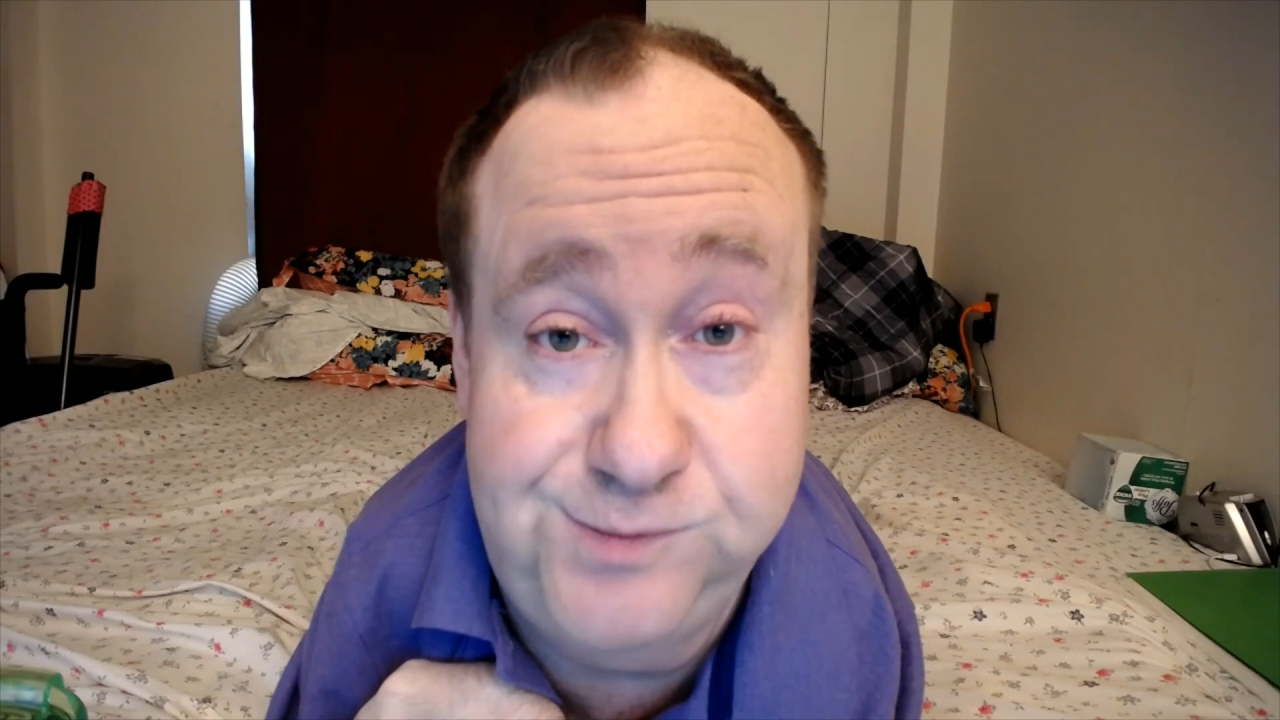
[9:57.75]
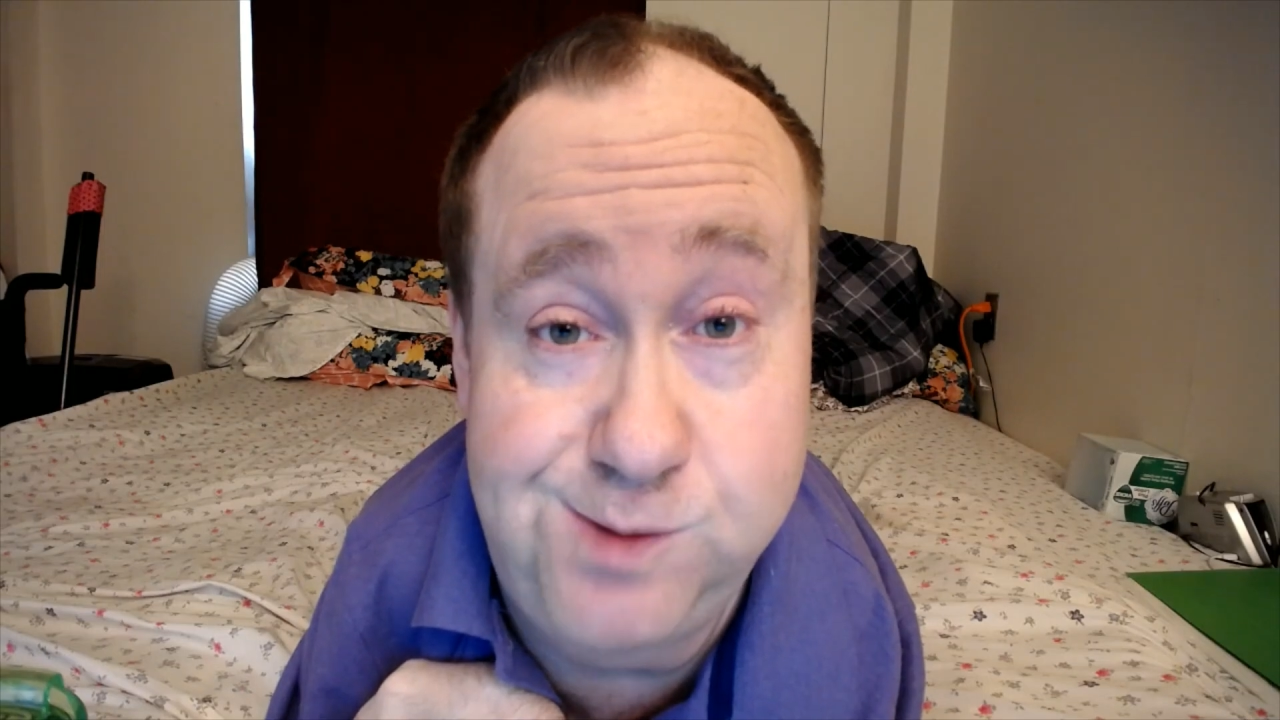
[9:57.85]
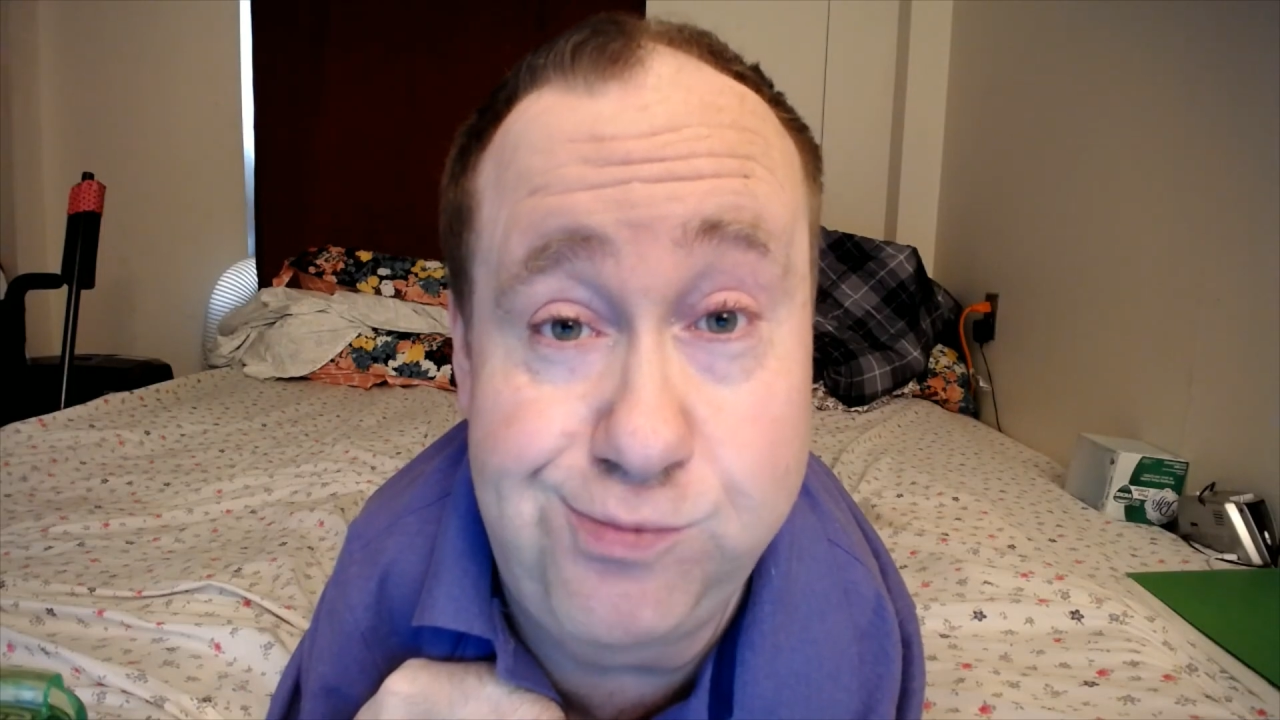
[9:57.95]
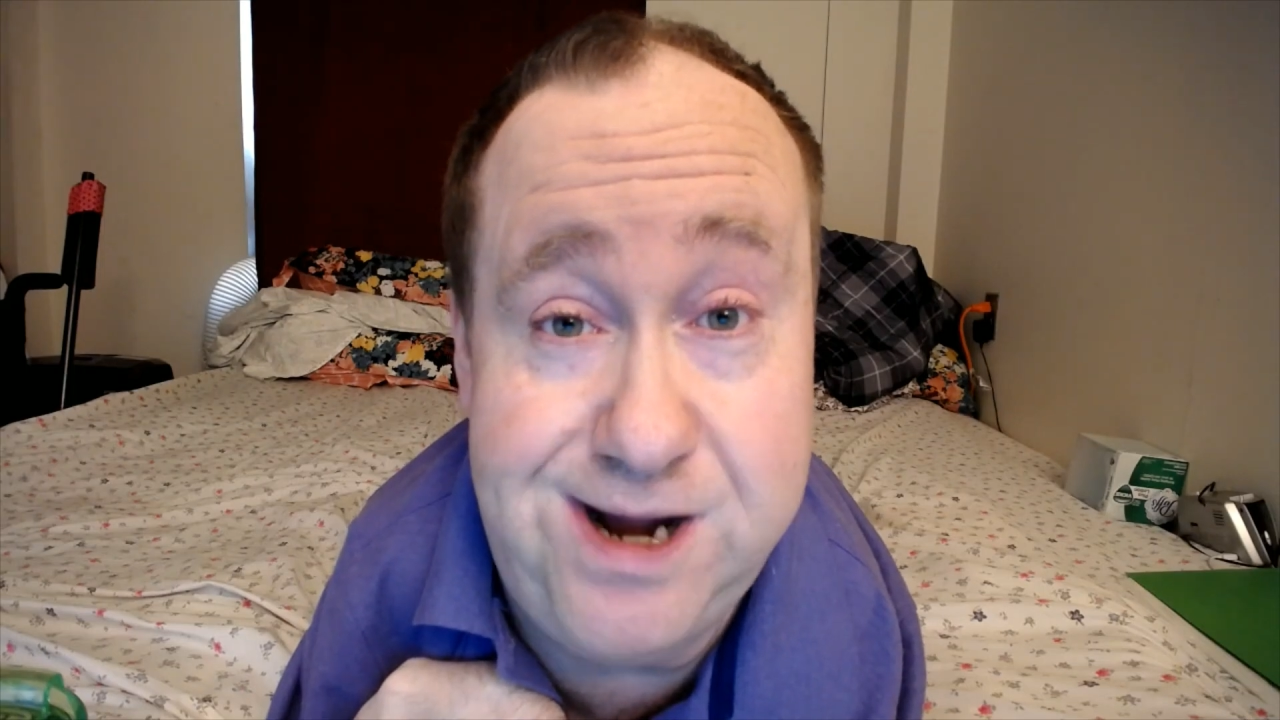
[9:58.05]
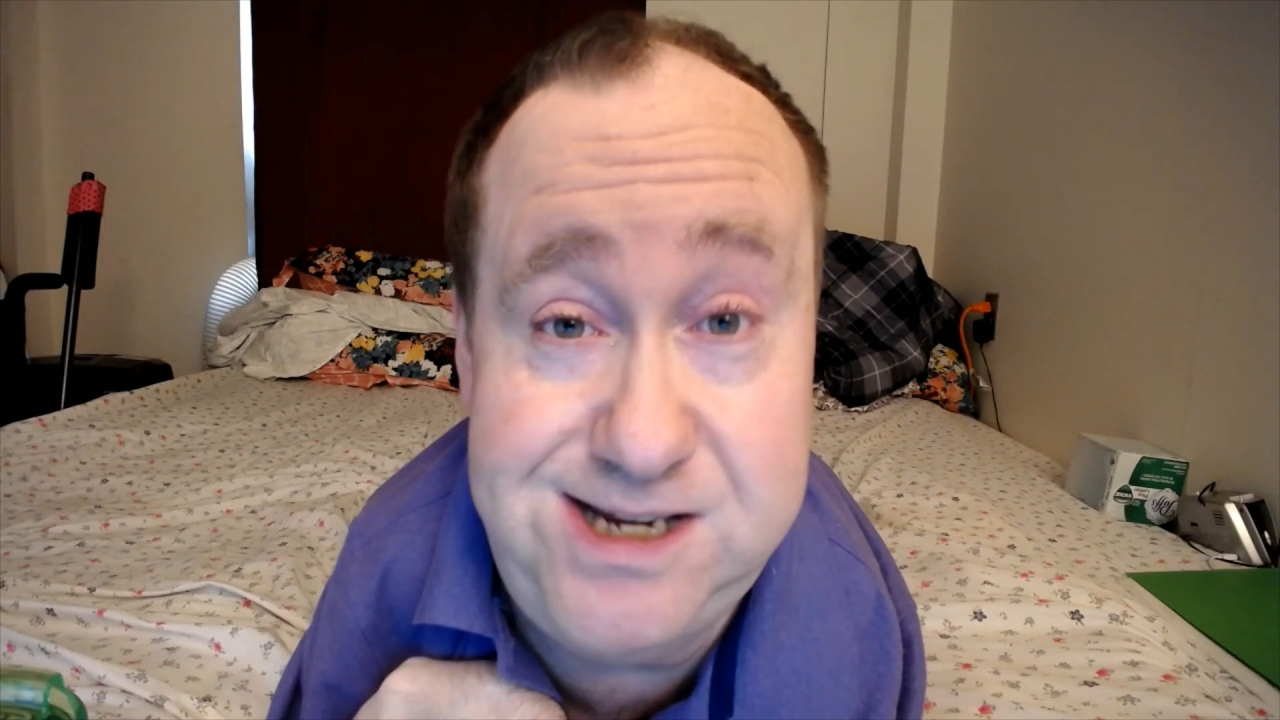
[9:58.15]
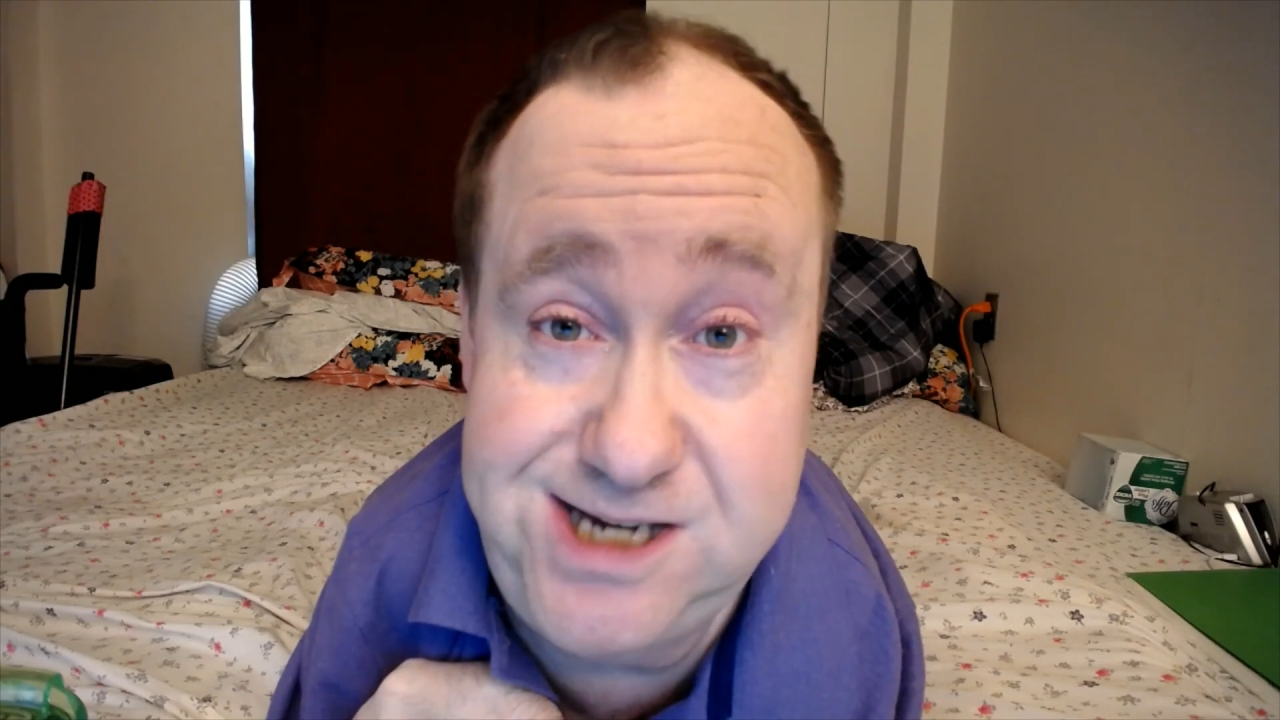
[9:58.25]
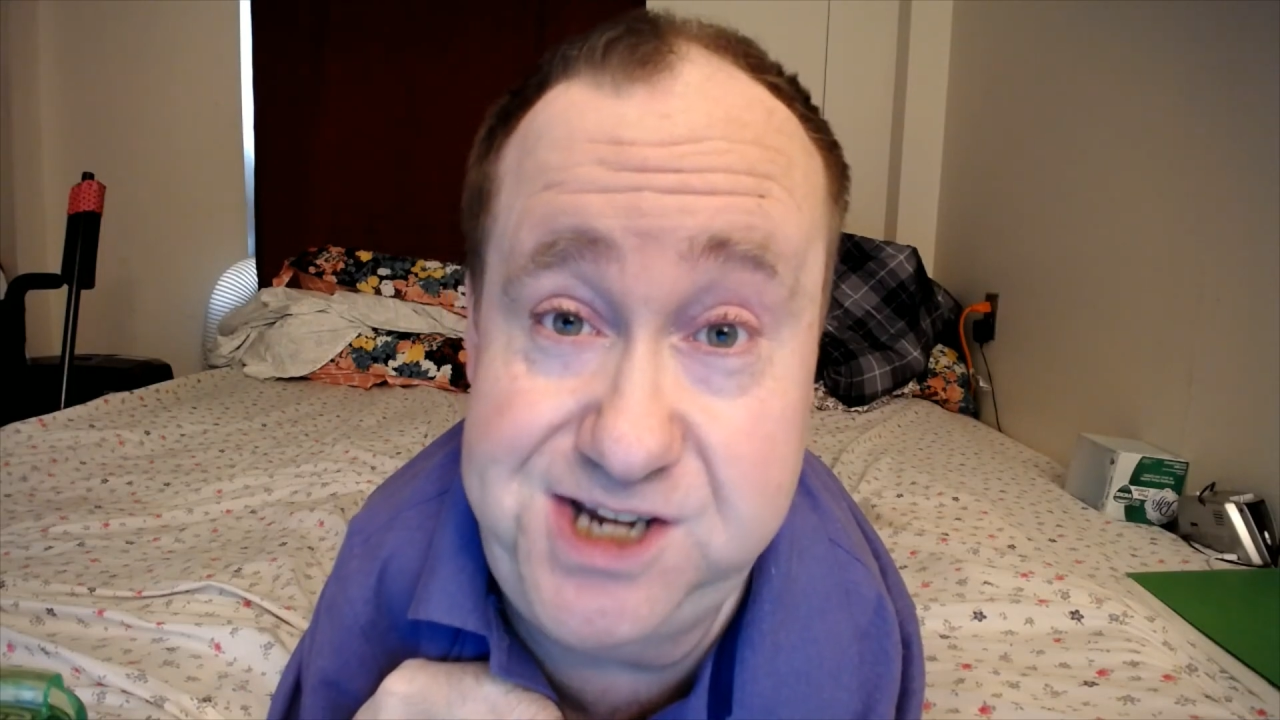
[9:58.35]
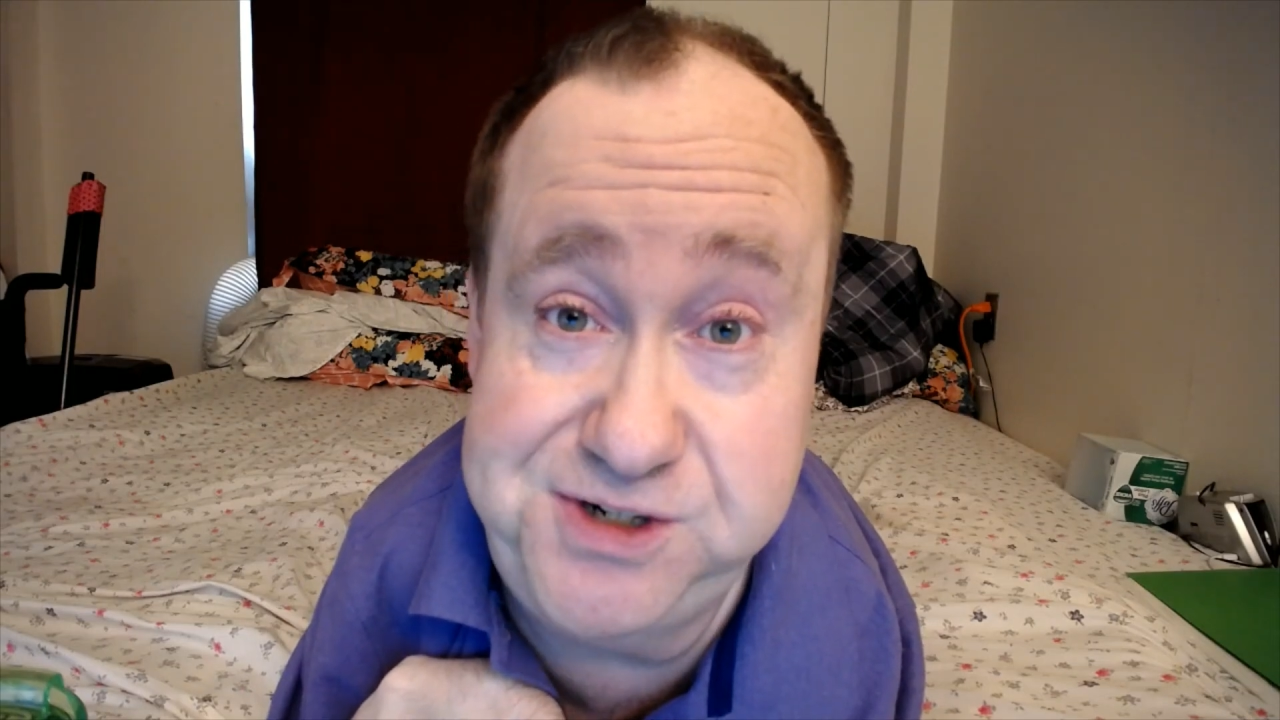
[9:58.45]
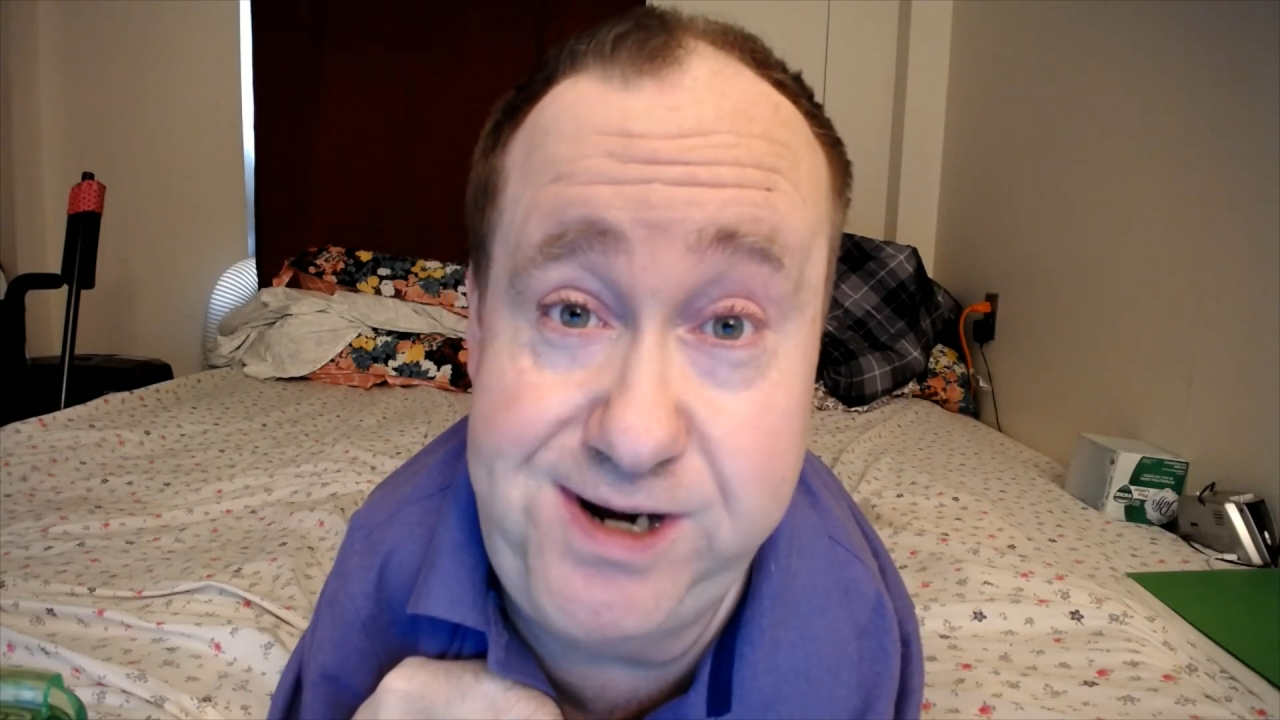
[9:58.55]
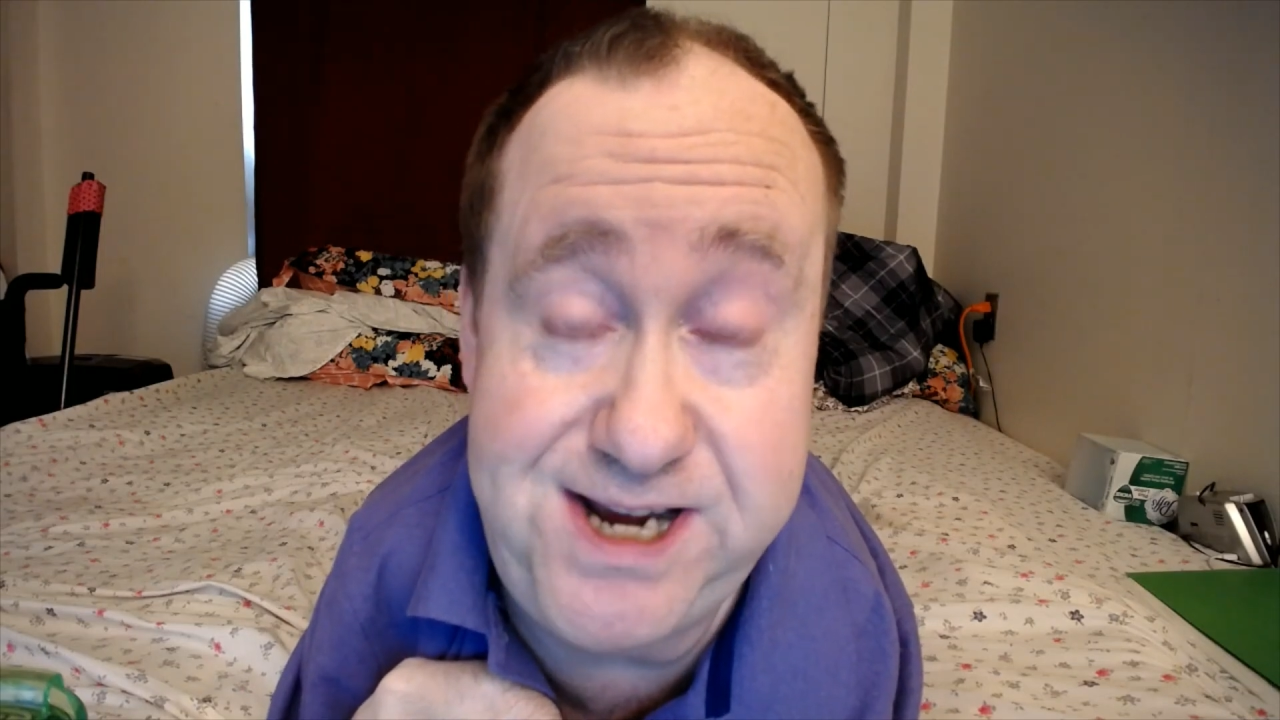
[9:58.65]
Your
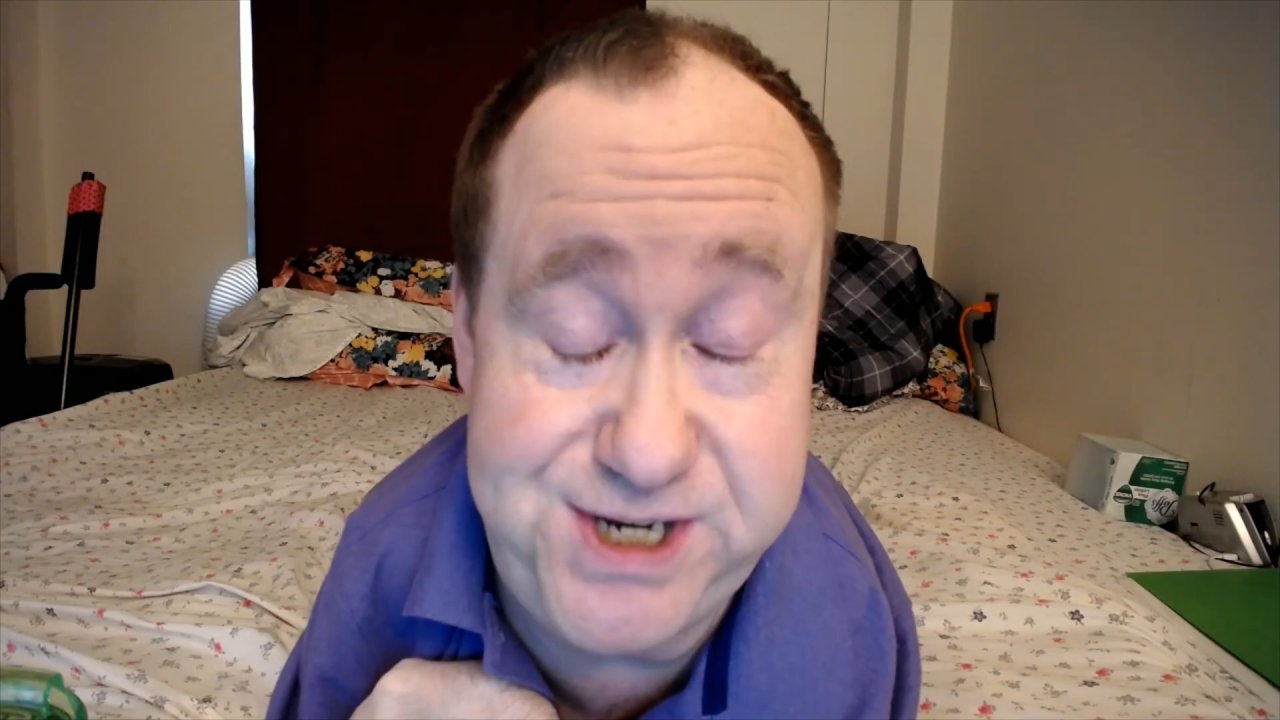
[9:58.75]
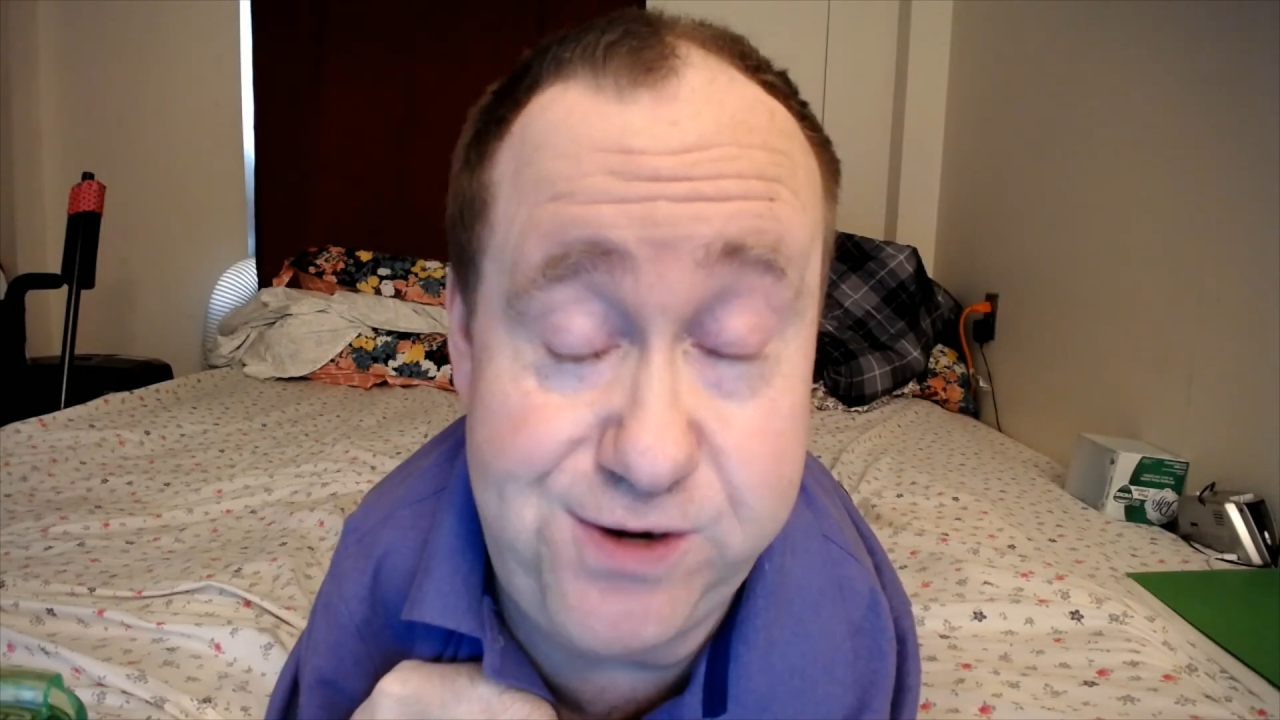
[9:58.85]
processor has